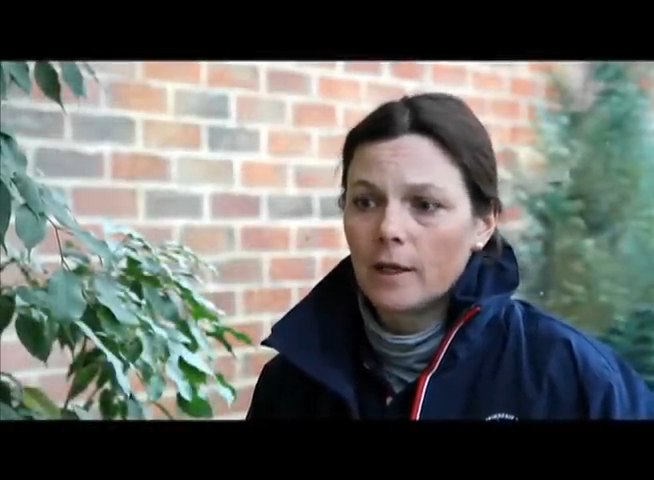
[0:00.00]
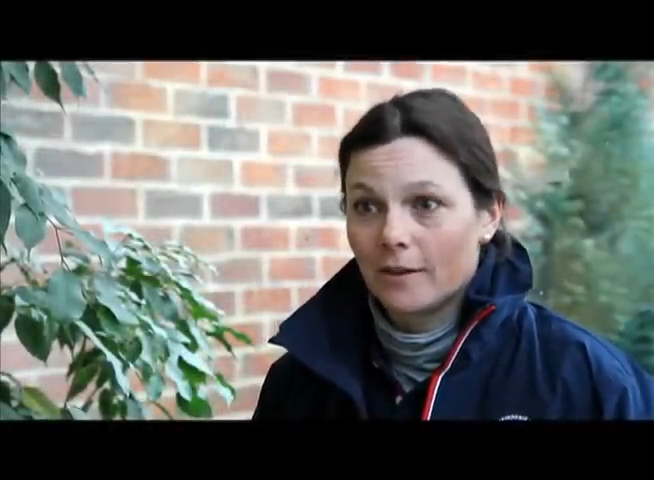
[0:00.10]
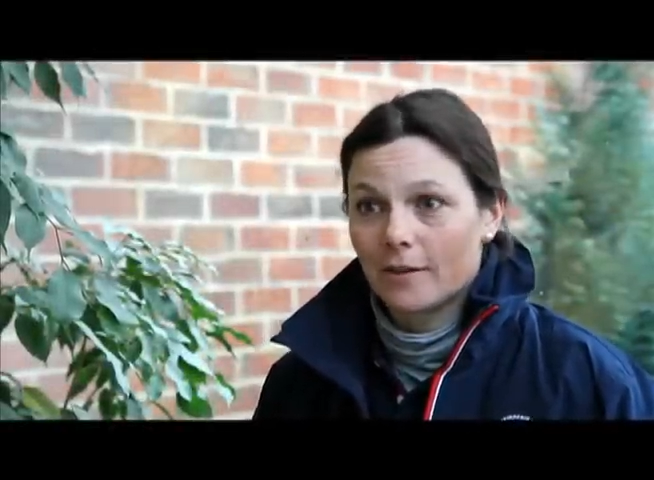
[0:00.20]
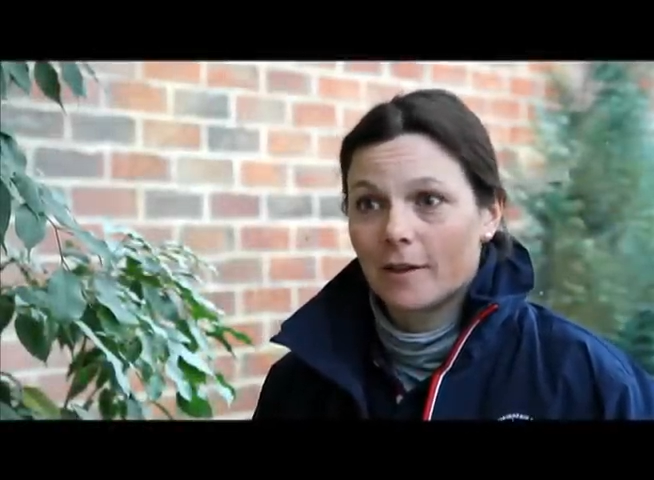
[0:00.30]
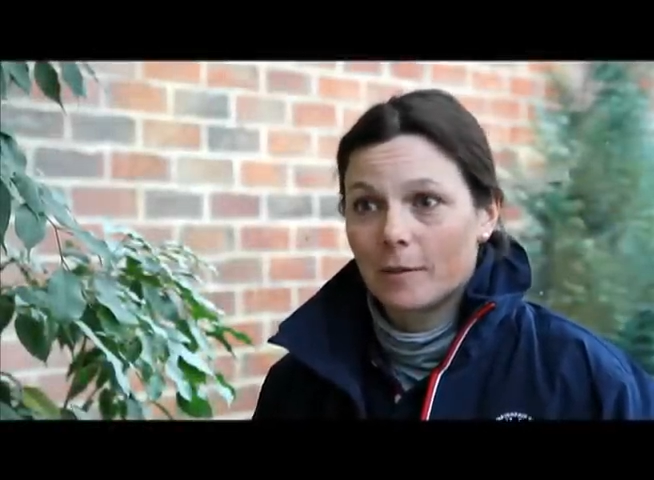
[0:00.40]

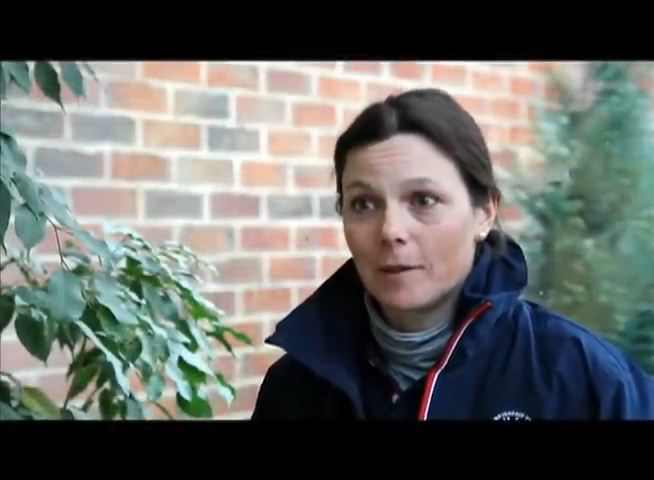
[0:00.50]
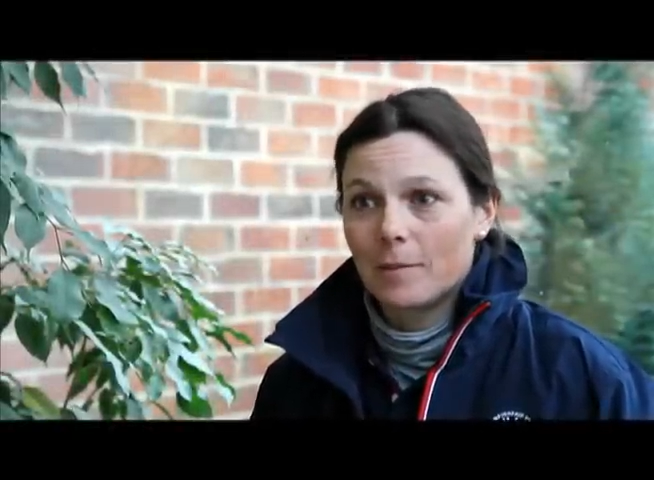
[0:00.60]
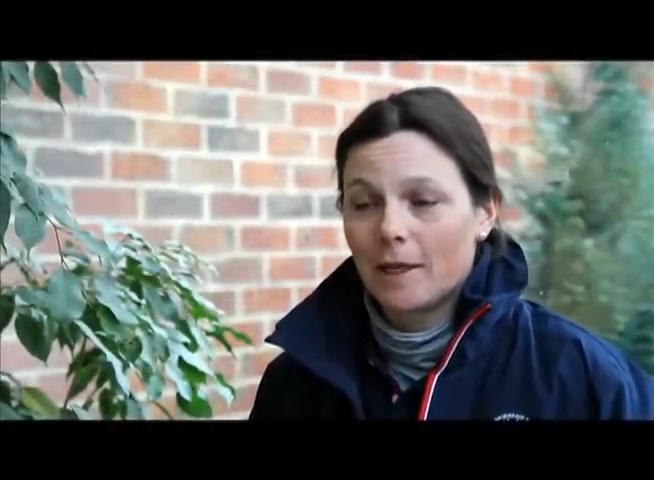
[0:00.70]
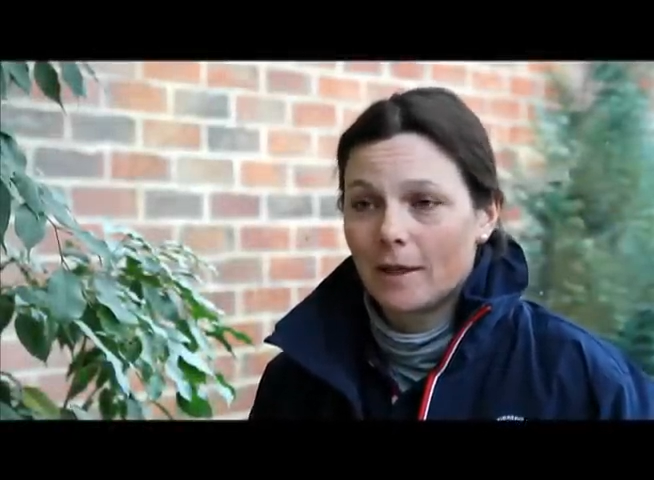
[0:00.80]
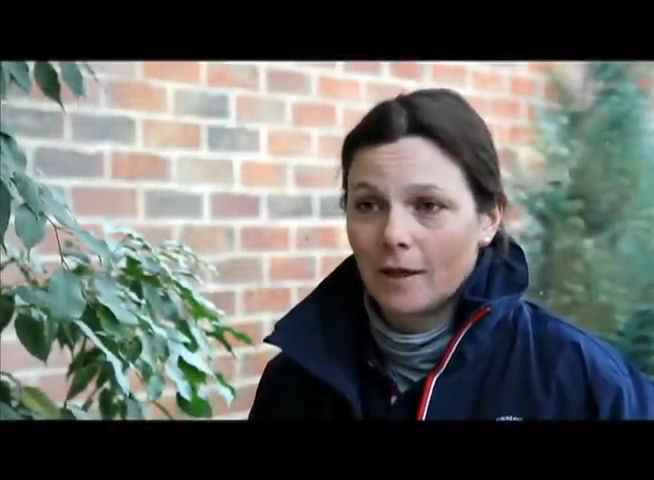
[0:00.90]
It's going to be
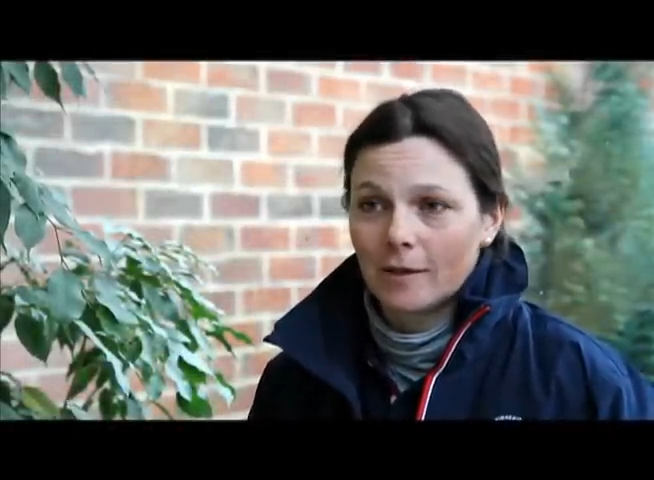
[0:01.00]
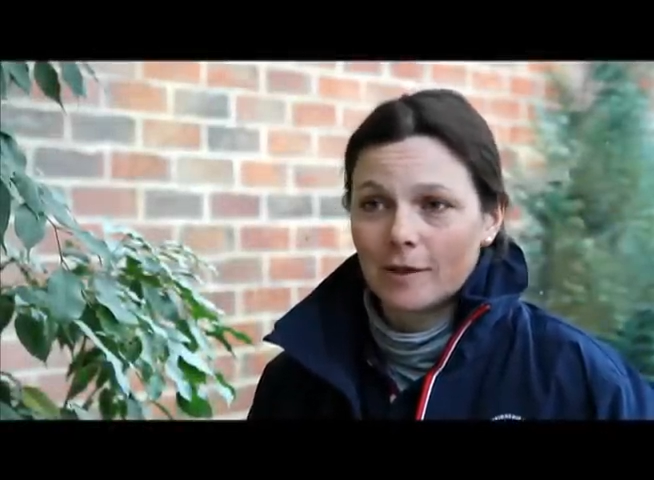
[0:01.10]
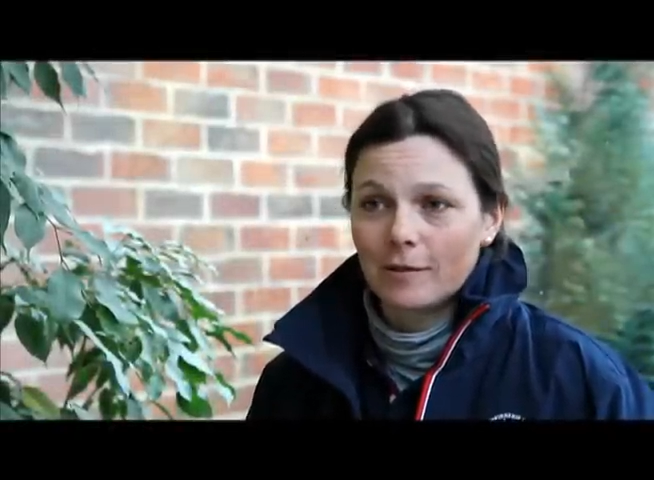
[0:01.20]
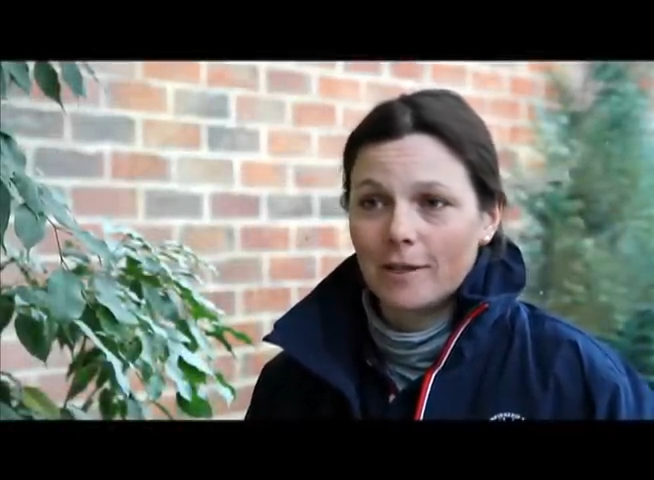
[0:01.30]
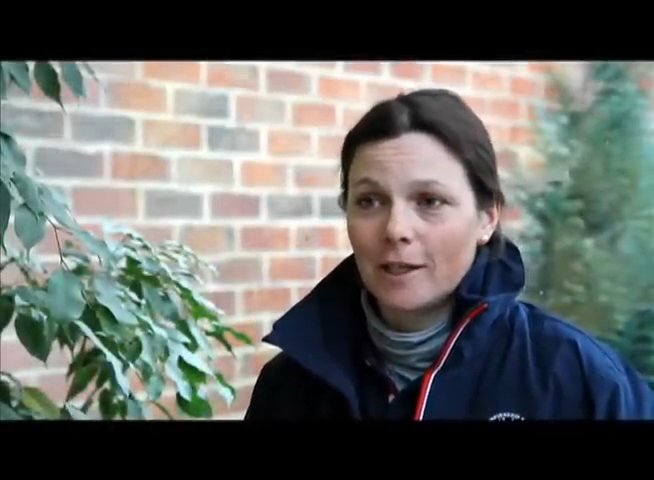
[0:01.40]
a big
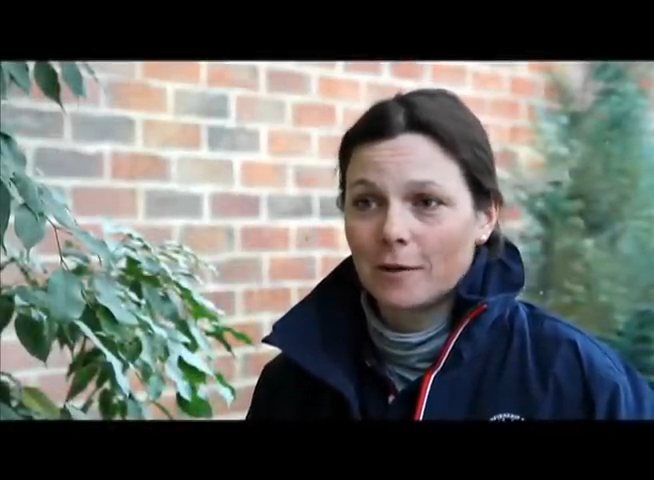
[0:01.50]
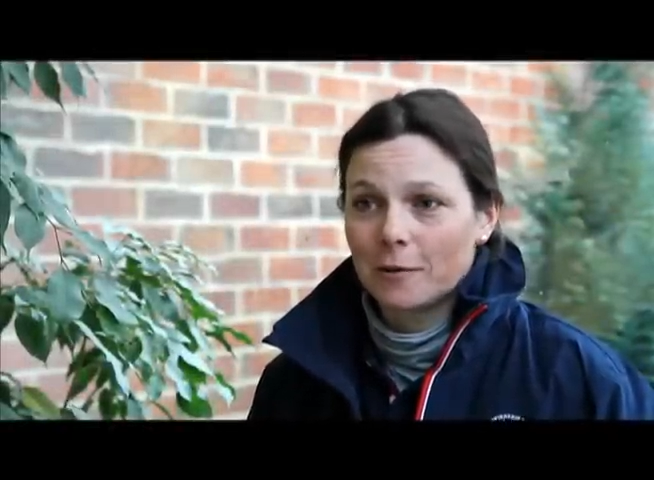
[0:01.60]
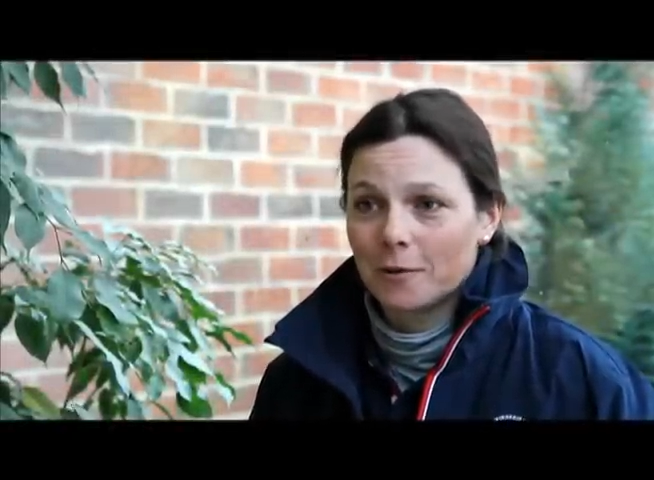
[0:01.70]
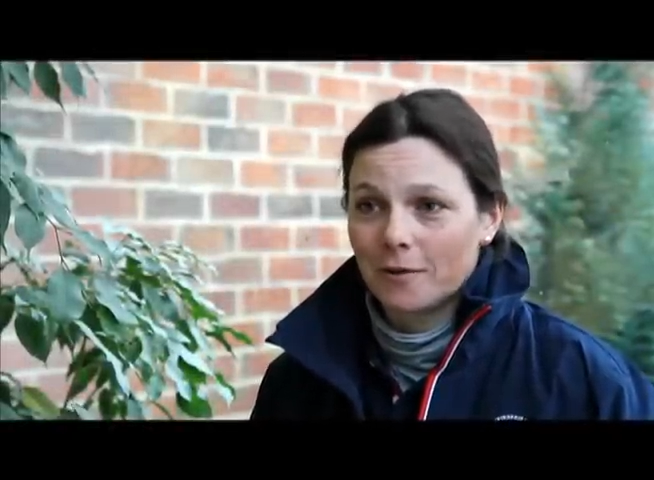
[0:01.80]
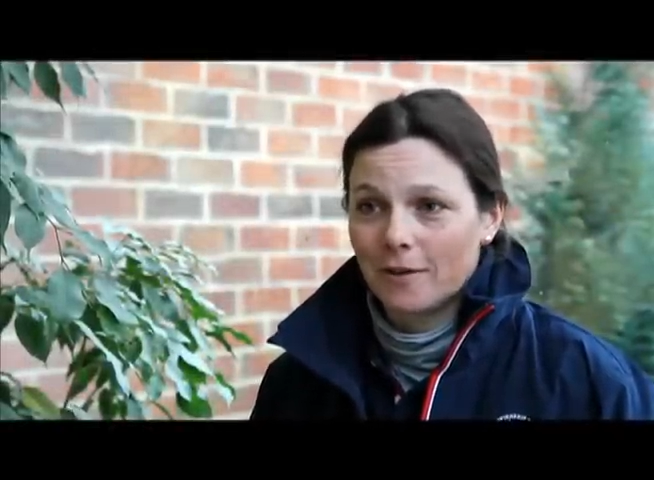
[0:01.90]
ask. If you get the
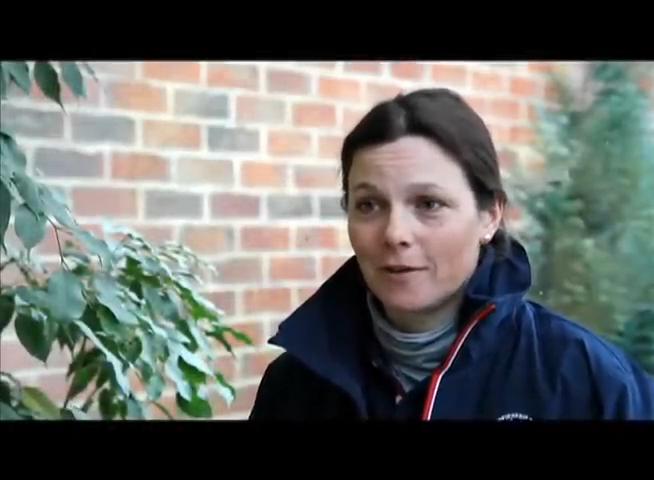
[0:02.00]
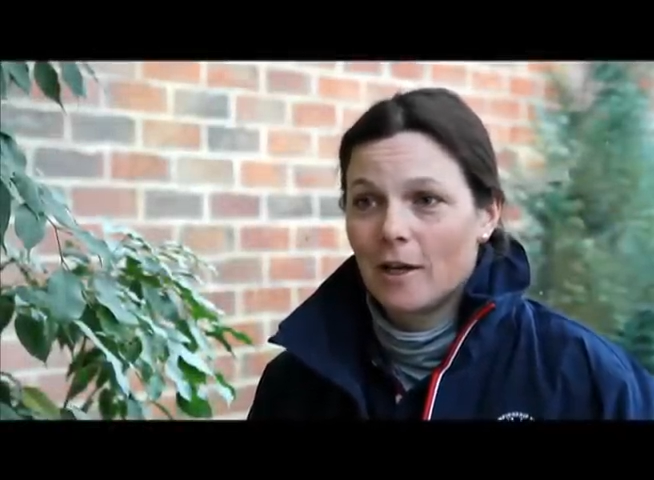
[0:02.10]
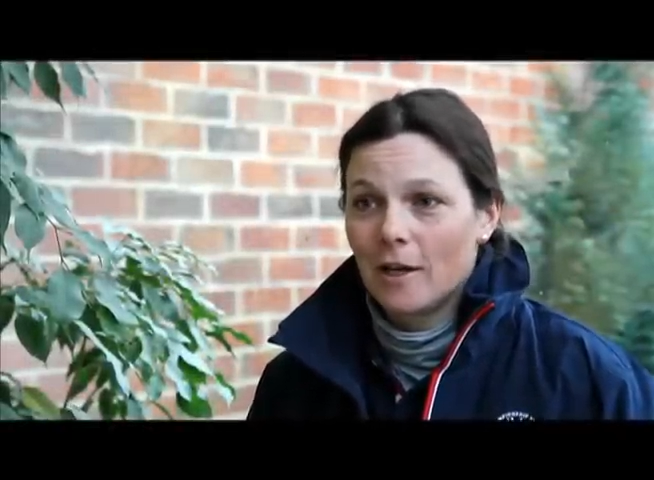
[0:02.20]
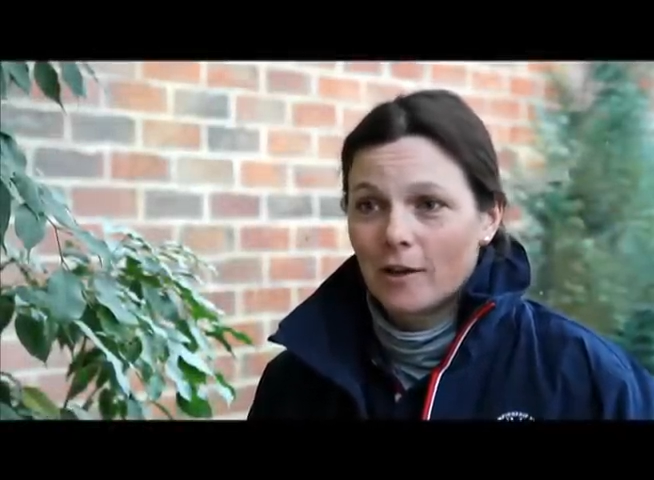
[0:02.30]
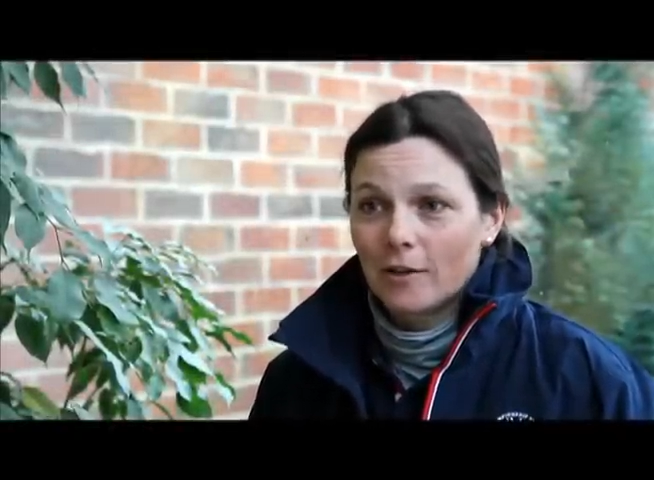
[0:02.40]
horses